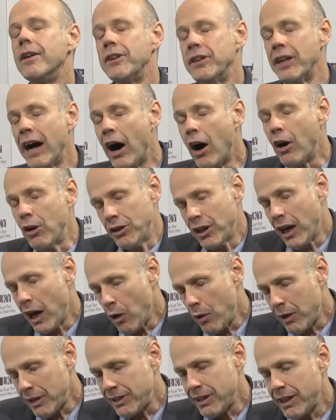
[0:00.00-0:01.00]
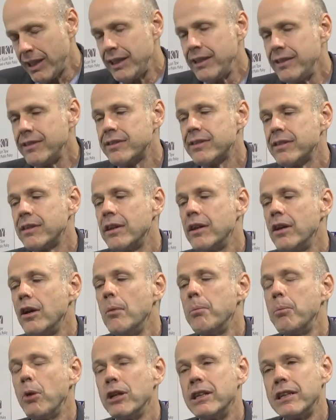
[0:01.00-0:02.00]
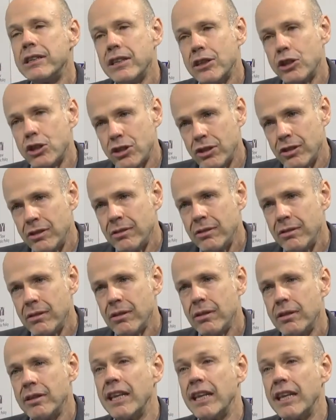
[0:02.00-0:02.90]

nowadays, politicians,